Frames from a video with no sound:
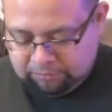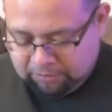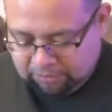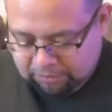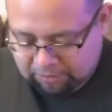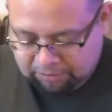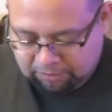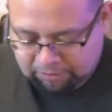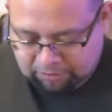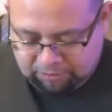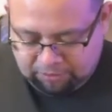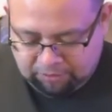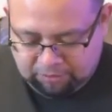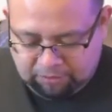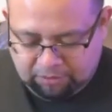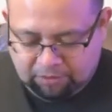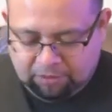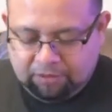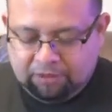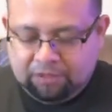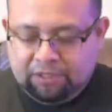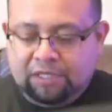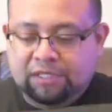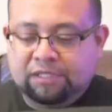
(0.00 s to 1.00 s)

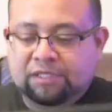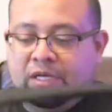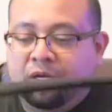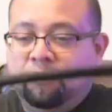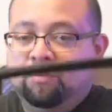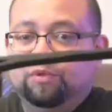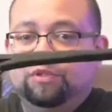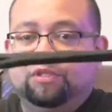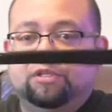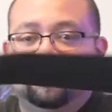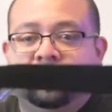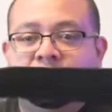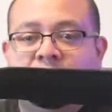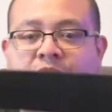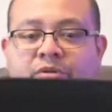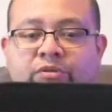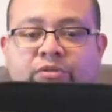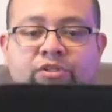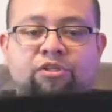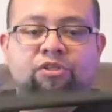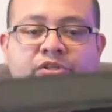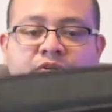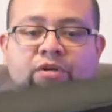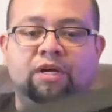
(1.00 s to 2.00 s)
It does come with a
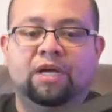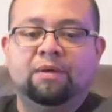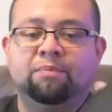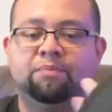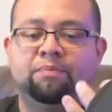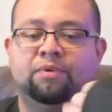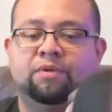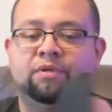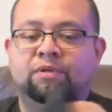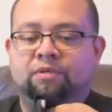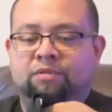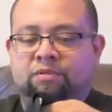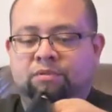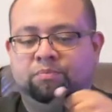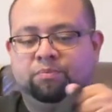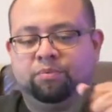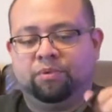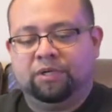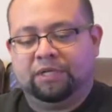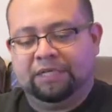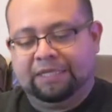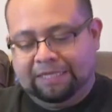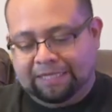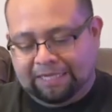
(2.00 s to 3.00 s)
shoulder strap,
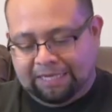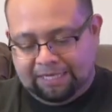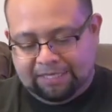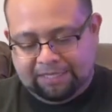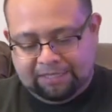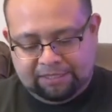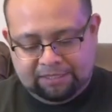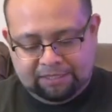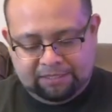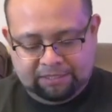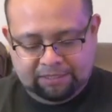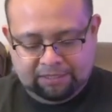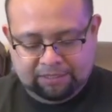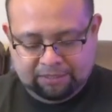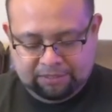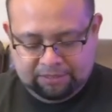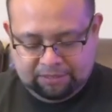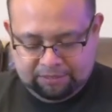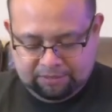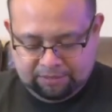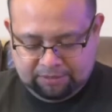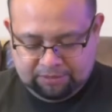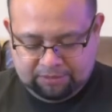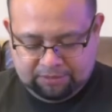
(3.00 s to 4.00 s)
pretty nice,
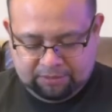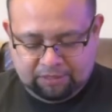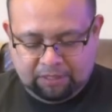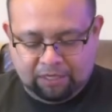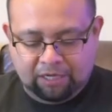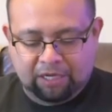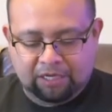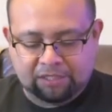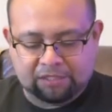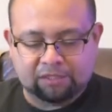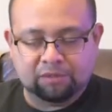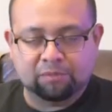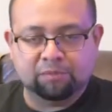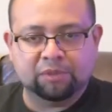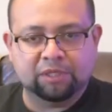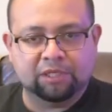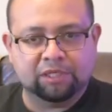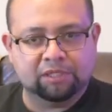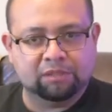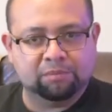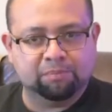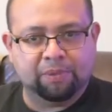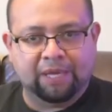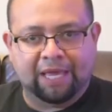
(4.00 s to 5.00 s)
awesome. It
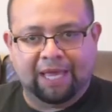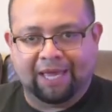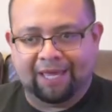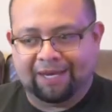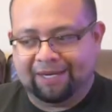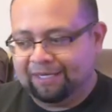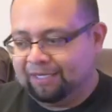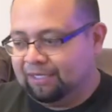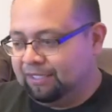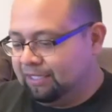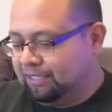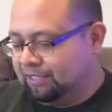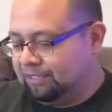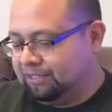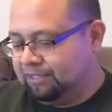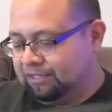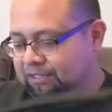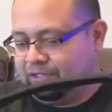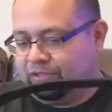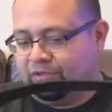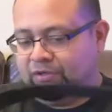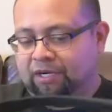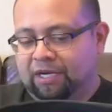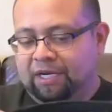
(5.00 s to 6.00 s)
is padded, that's
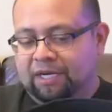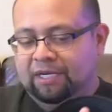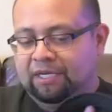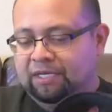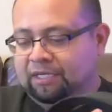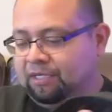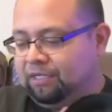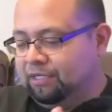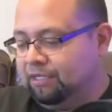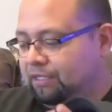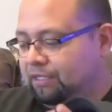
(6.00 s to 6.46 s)
great.